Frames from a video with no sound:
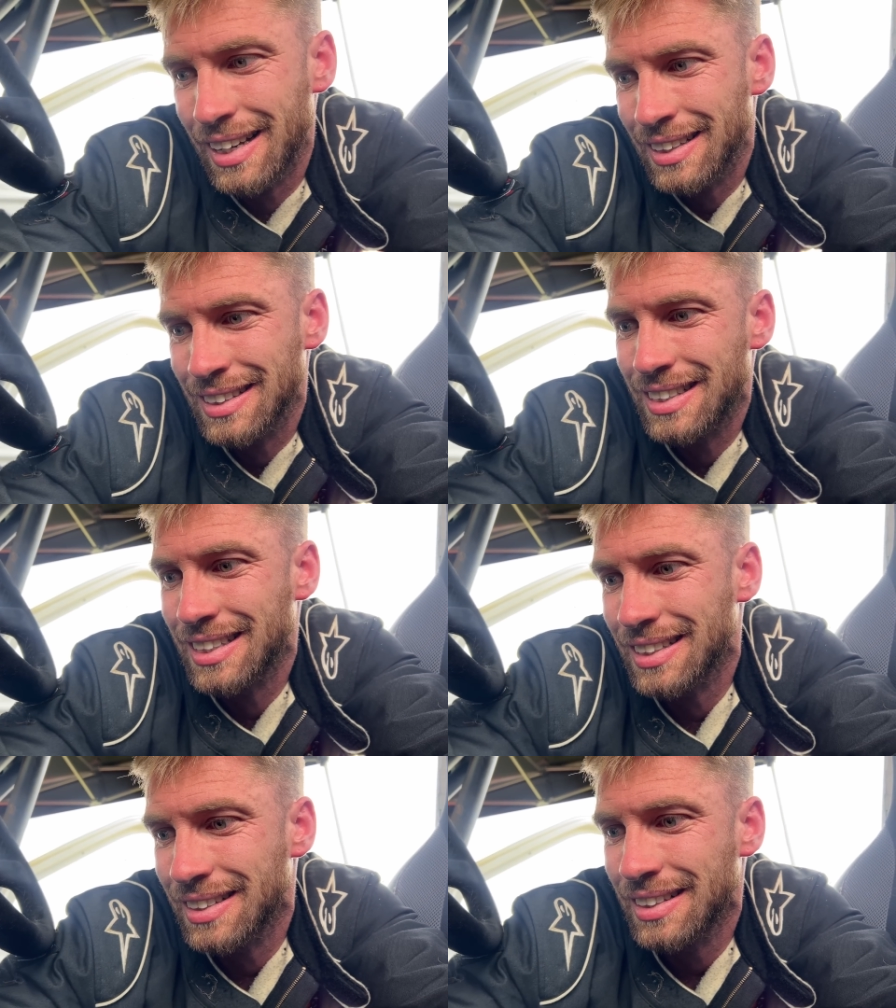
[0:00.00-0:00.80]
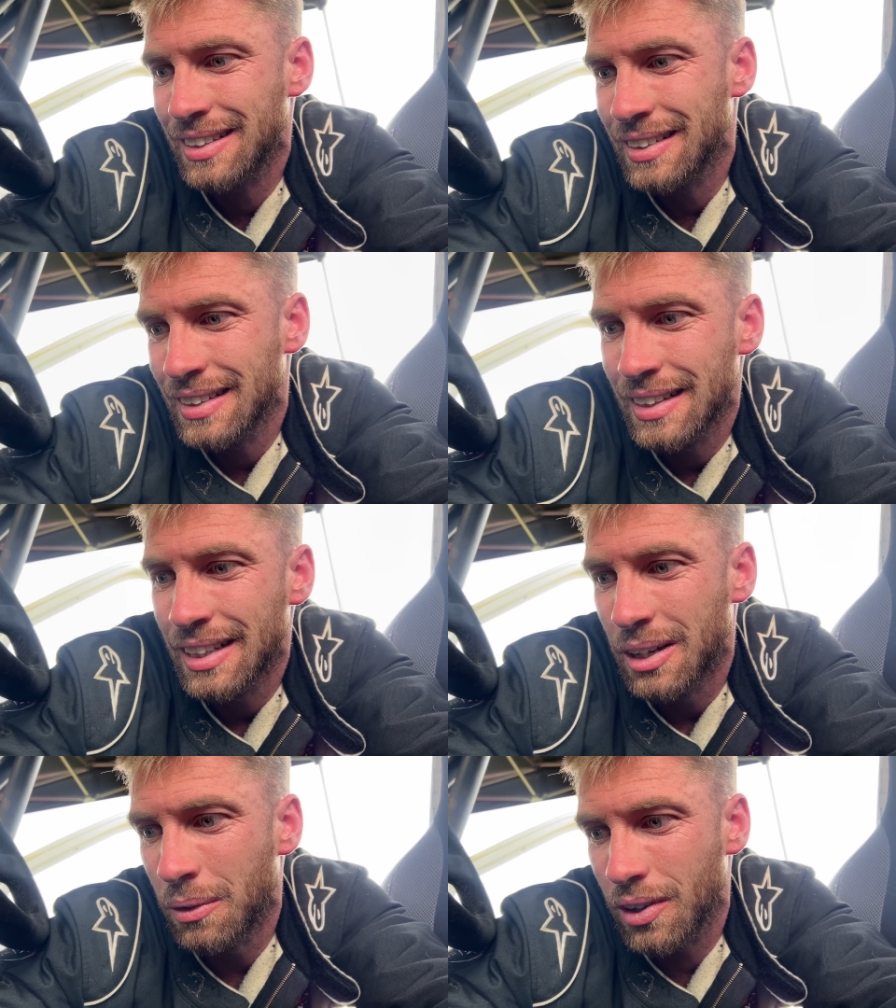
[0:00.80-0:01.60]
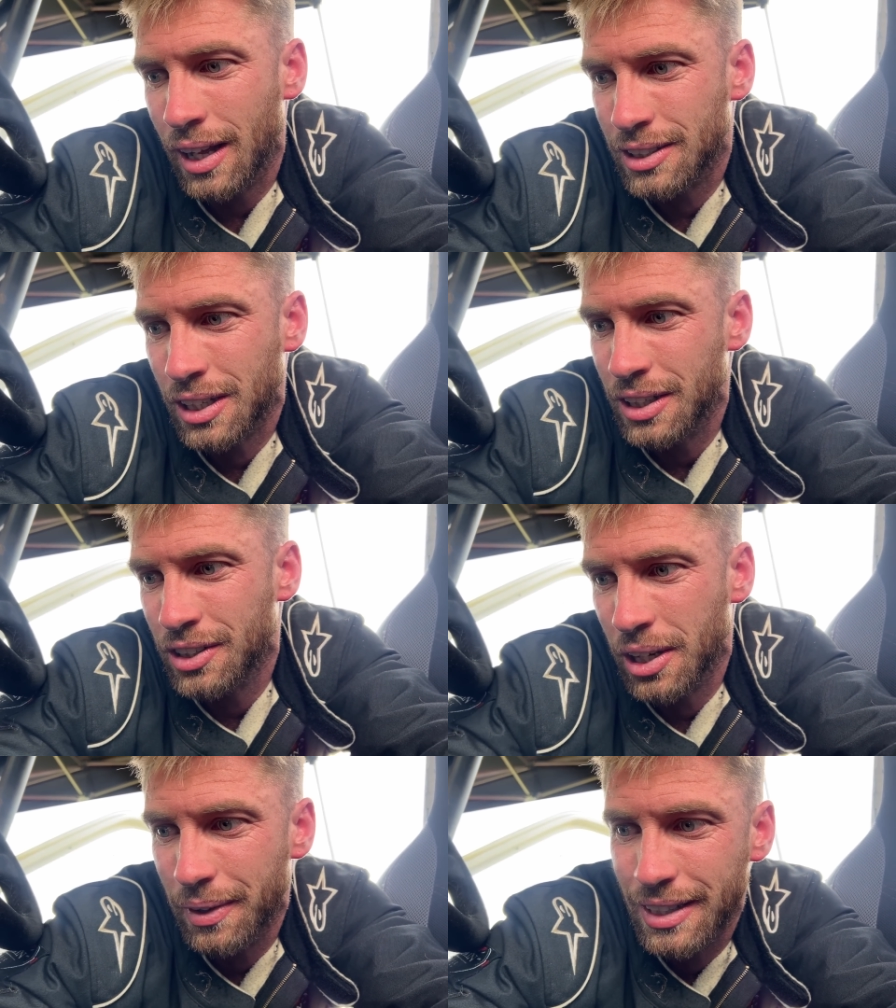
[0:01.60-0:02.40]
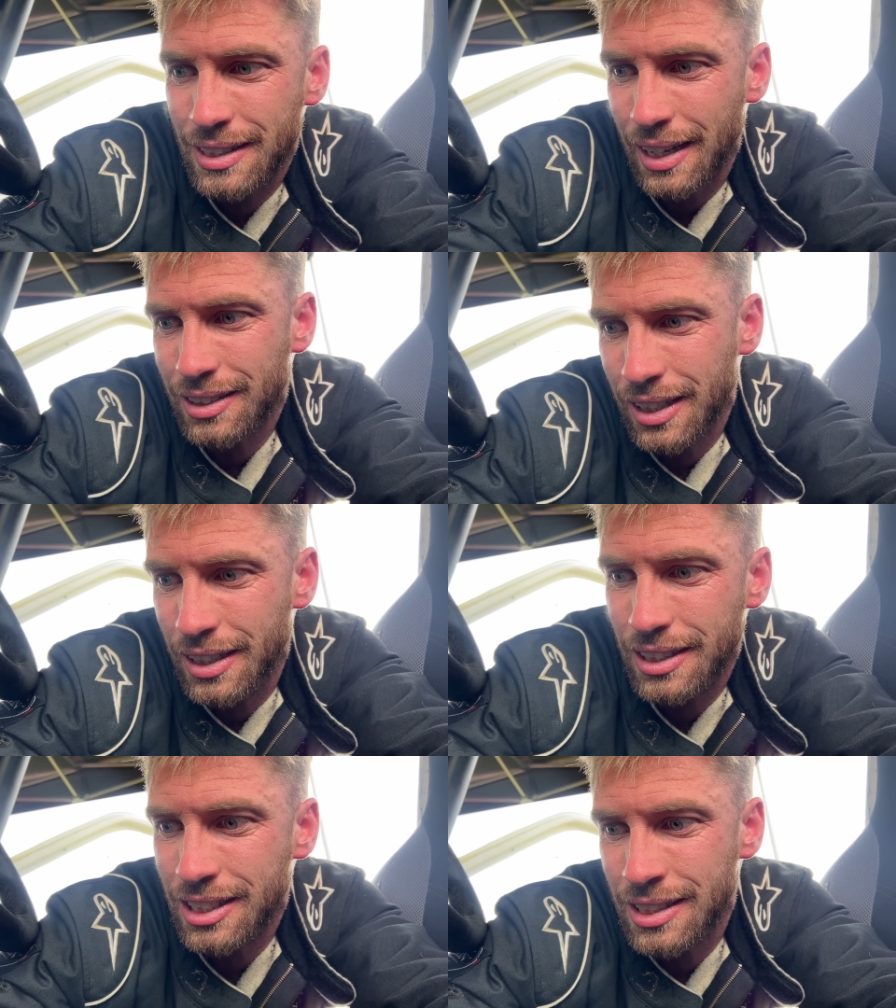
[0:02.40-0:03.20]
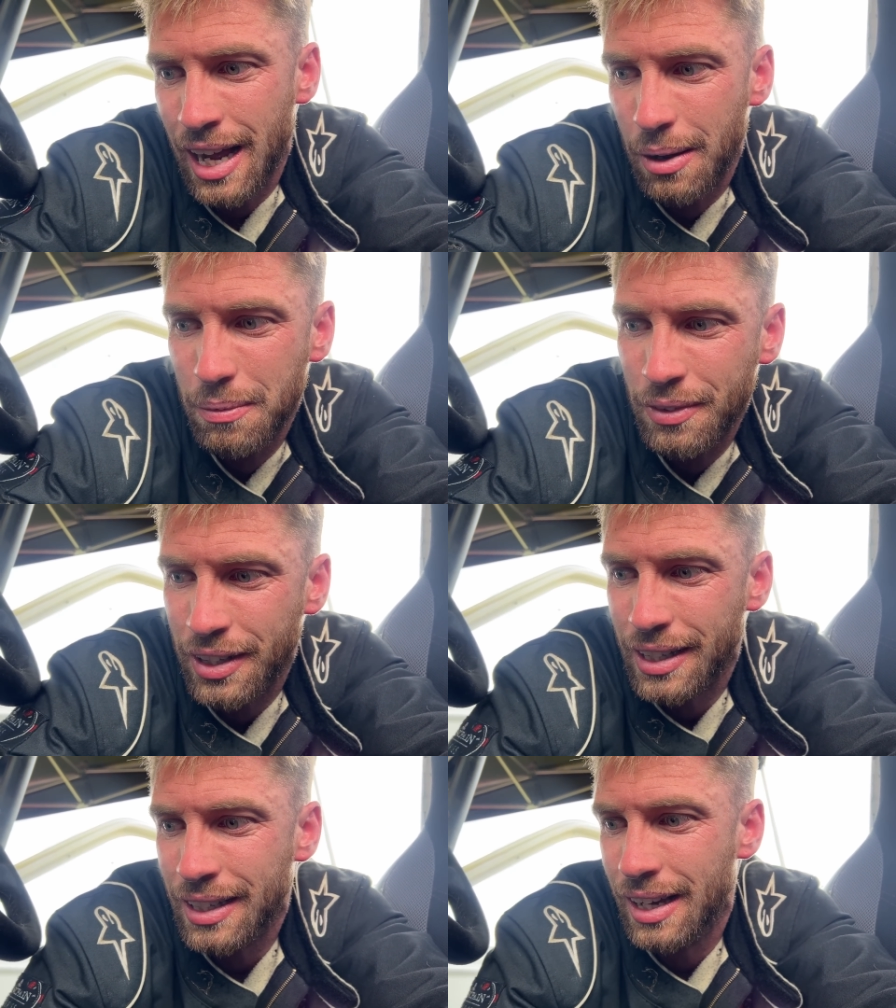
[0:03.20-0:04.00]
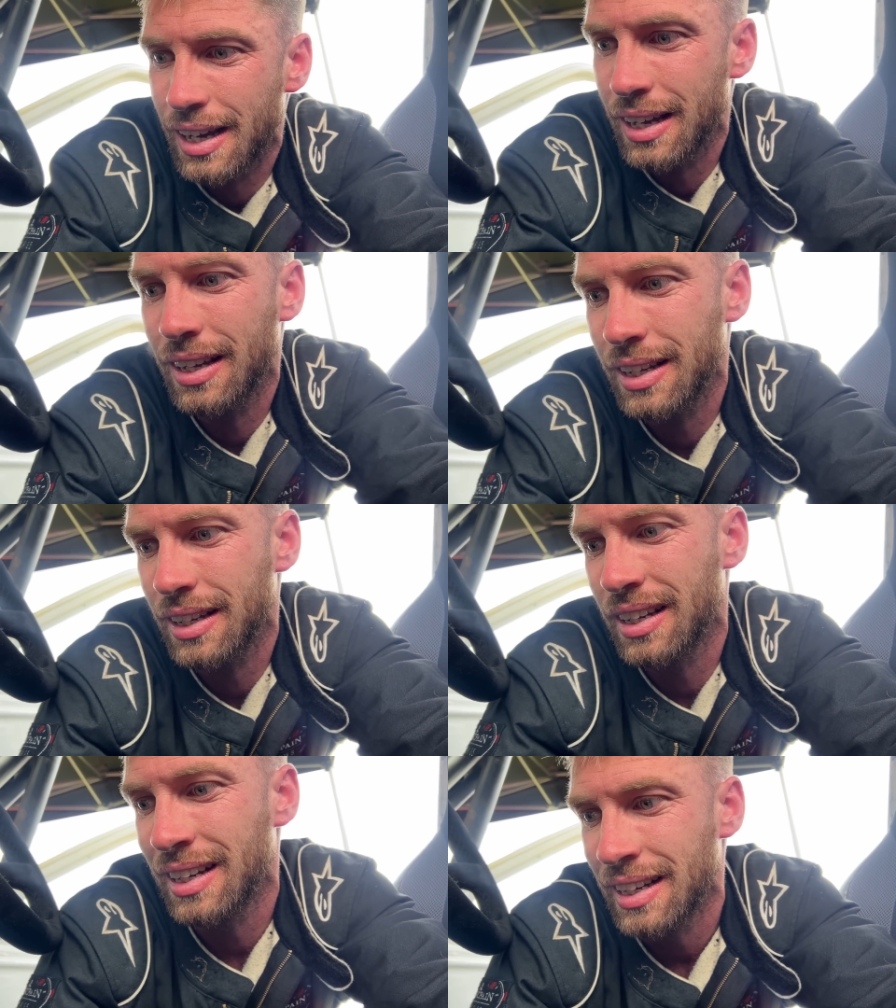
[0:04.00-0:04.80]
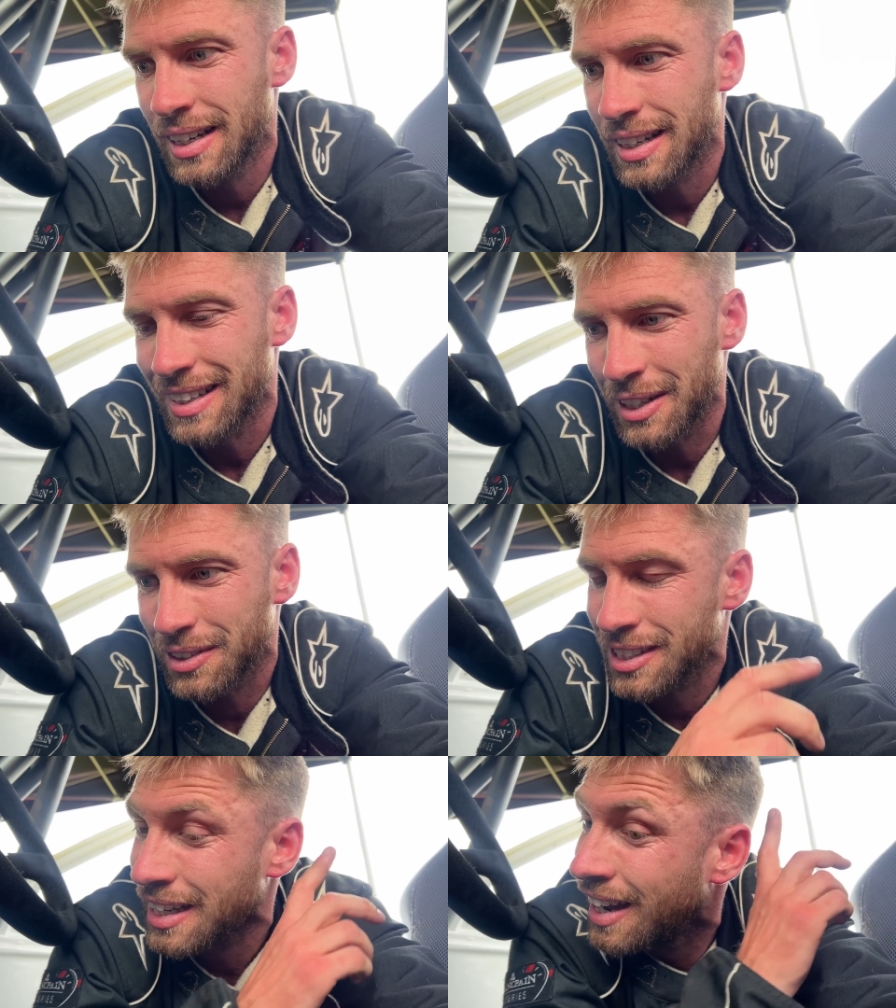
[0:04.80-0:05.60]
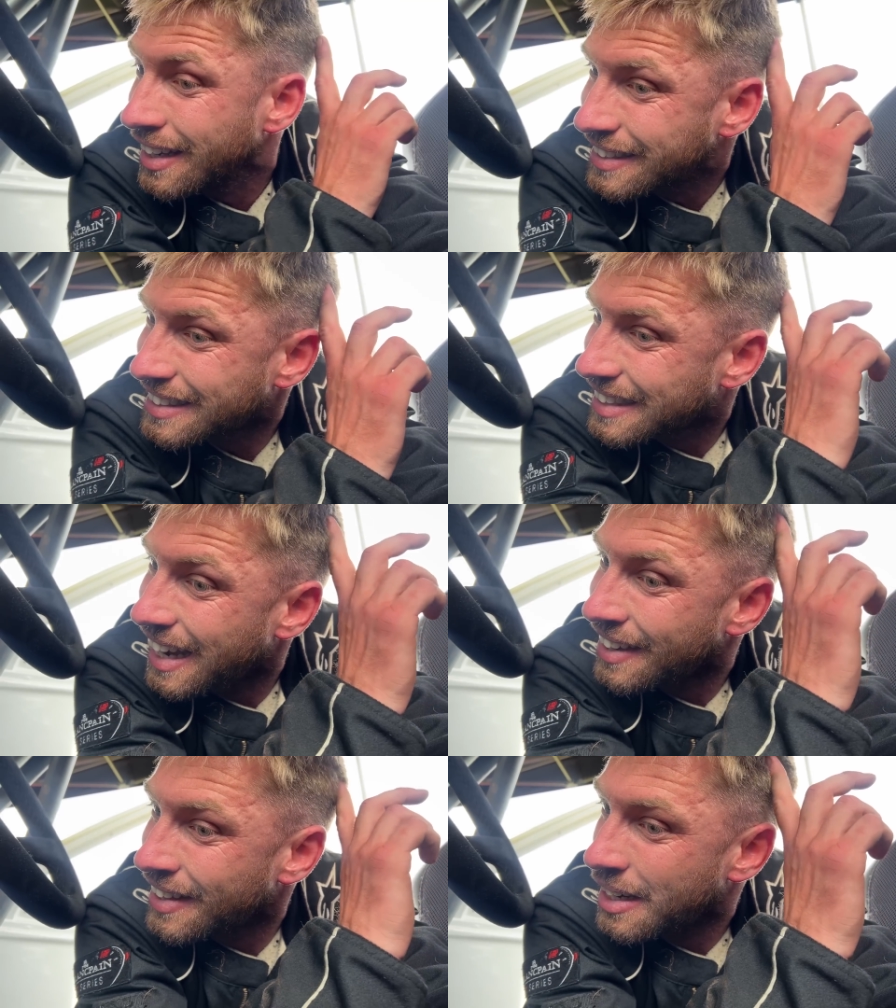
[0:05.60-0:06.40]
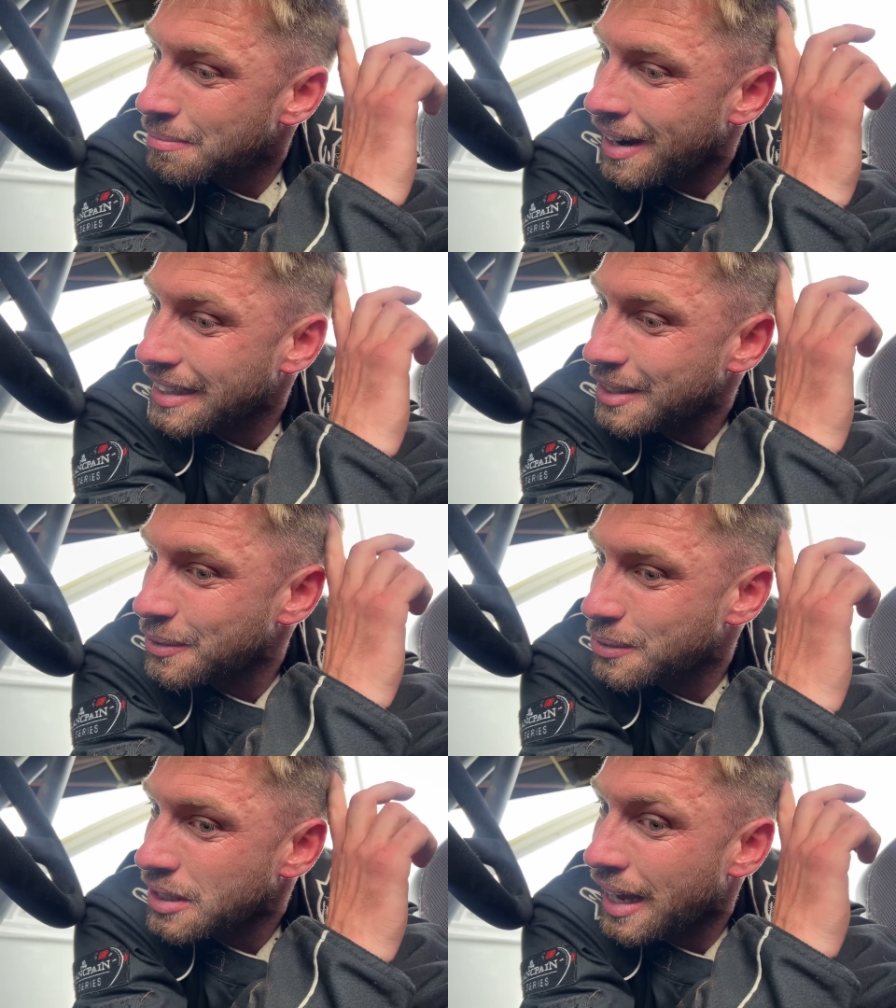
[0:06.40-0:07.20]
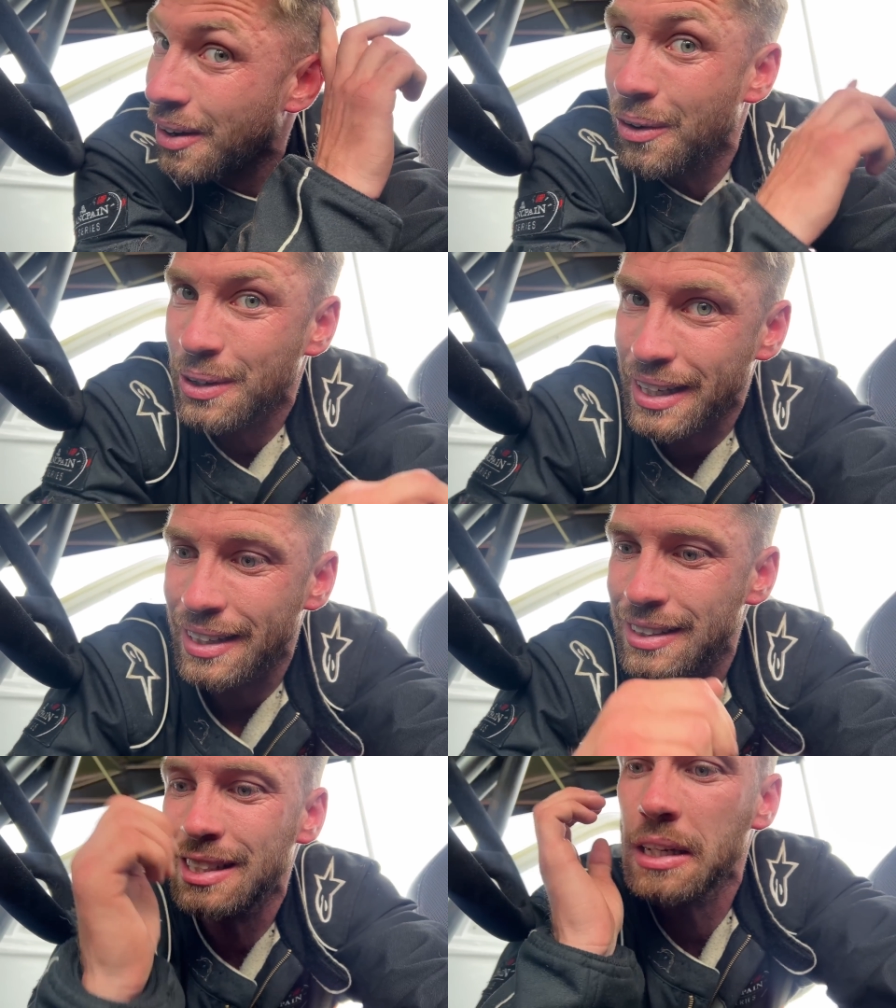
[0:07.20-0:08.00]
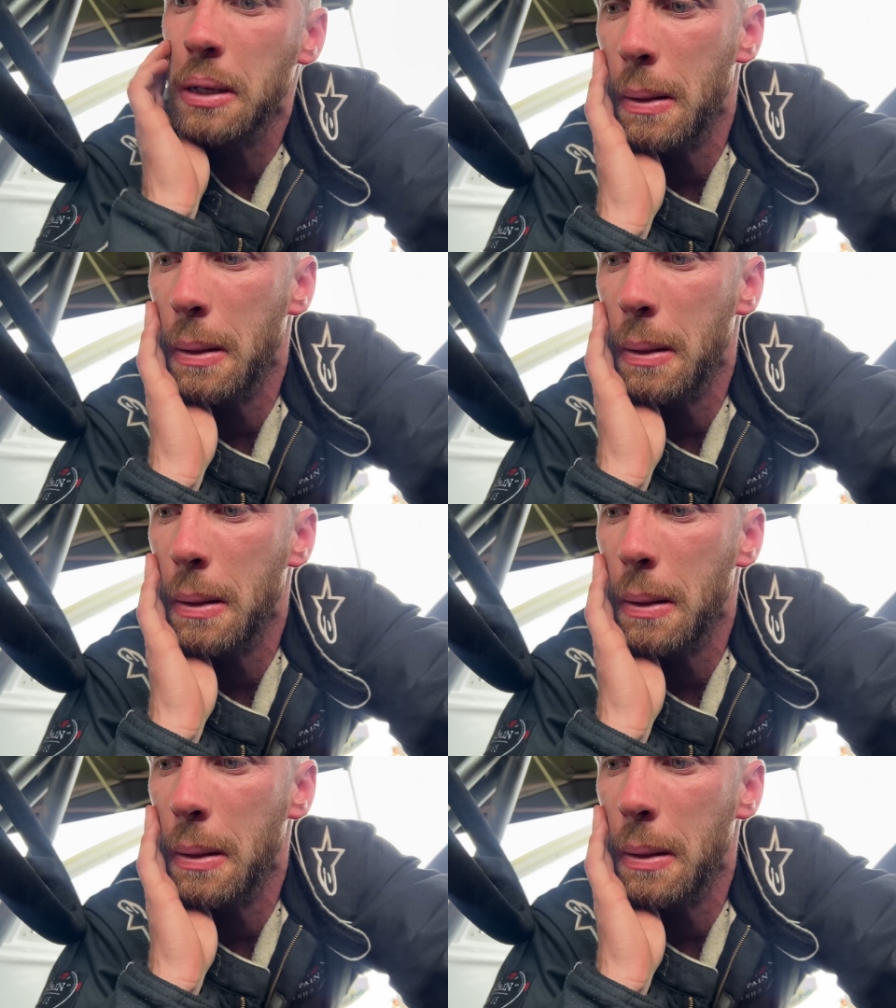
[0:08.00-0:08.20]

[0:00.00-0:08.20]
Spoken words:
and what that's going to do is that's going to snap the other side, and then I might lose like all gears.